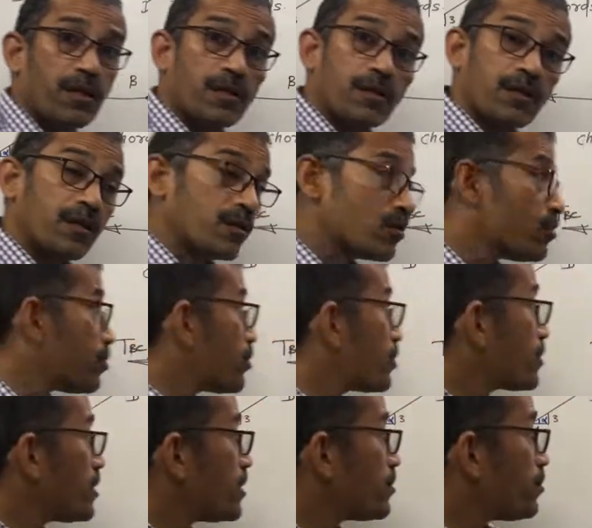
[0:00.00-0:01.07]
other 2
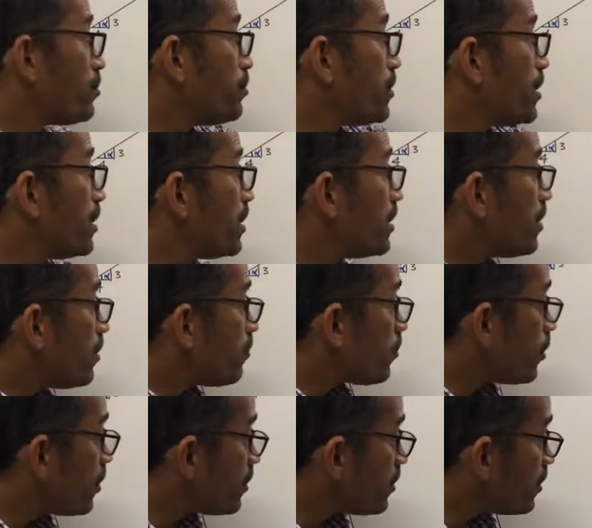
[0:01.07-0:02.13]
forces, to BD
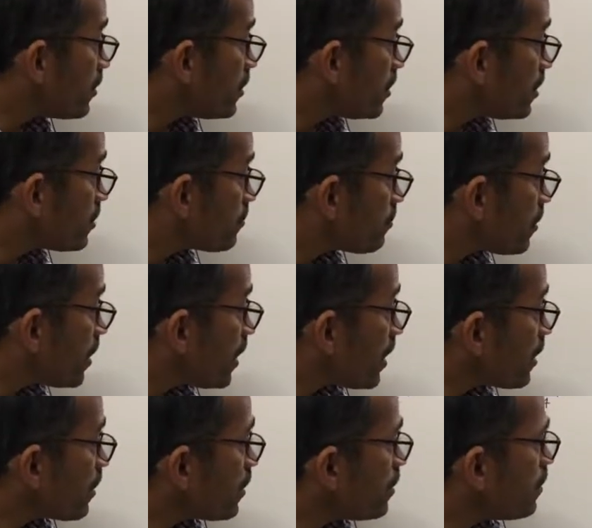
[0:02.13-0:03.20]
upon this one
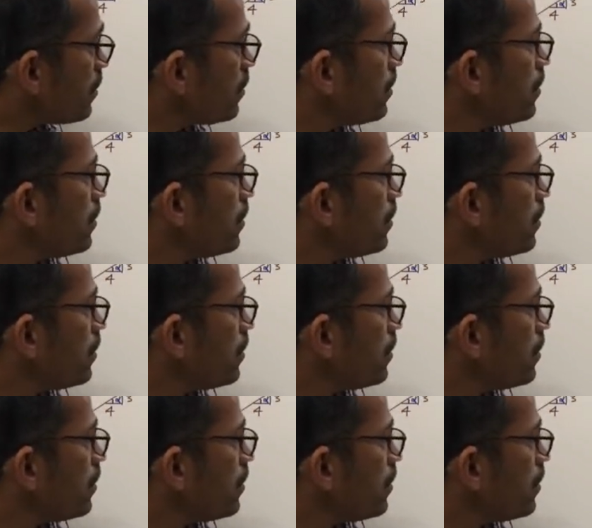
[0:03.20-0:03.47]
angle.